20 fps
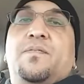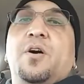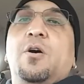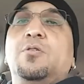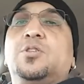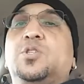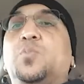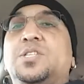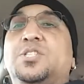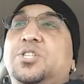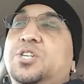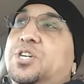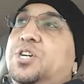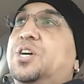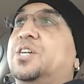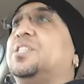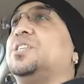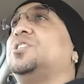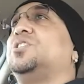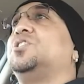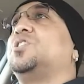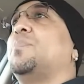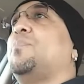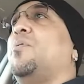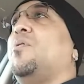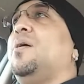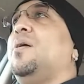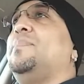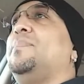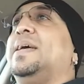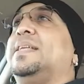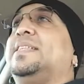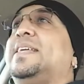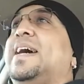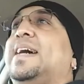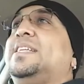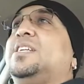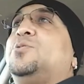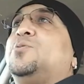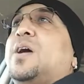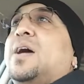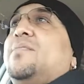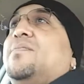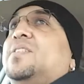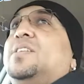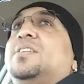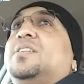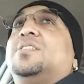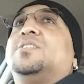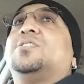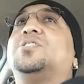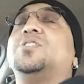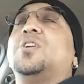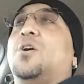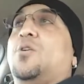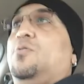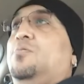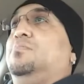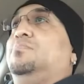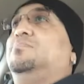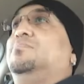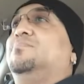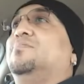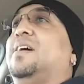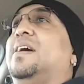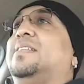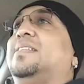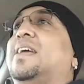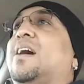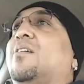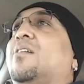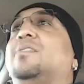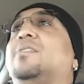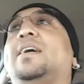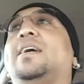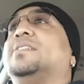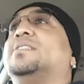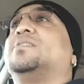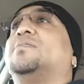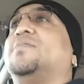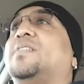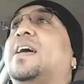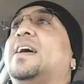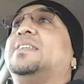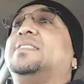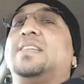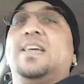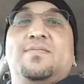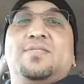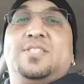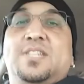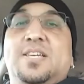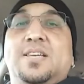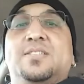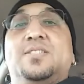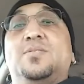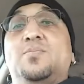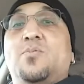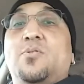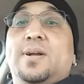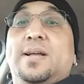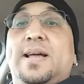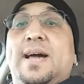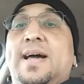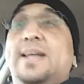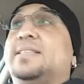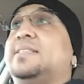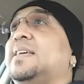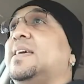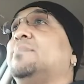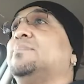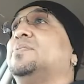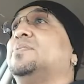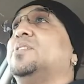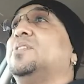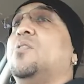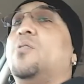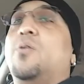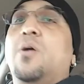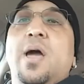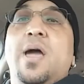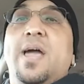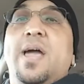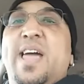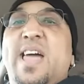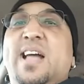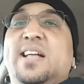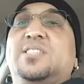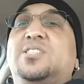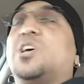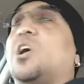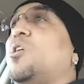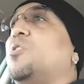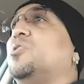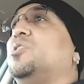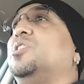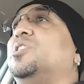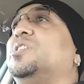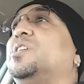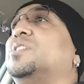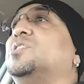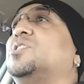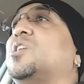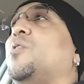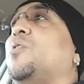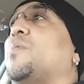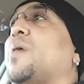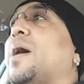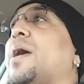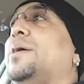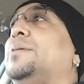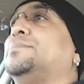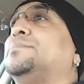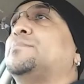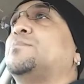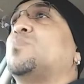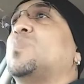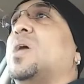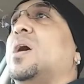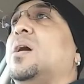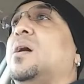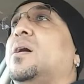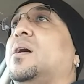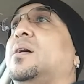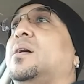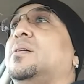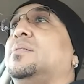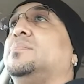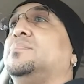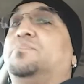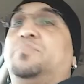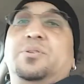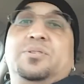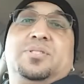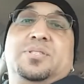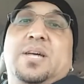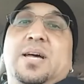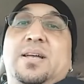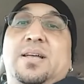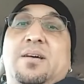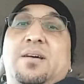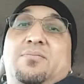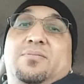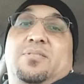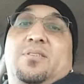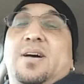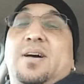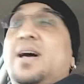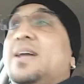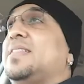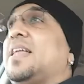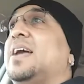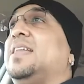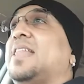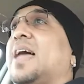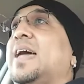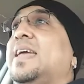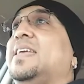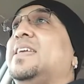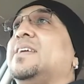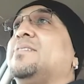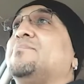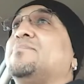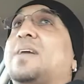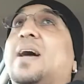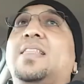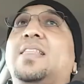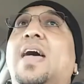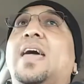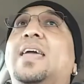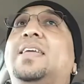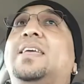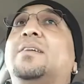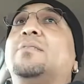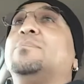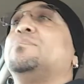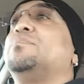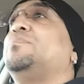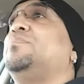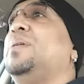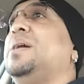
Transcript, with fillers: Folks, what's good? This is your boy Big Daddy driving in the snow right now. Yes, Flagstaff is getting some more goddamn snow. It's all good. It's all right. Personally, I don't know. I like it. I like it.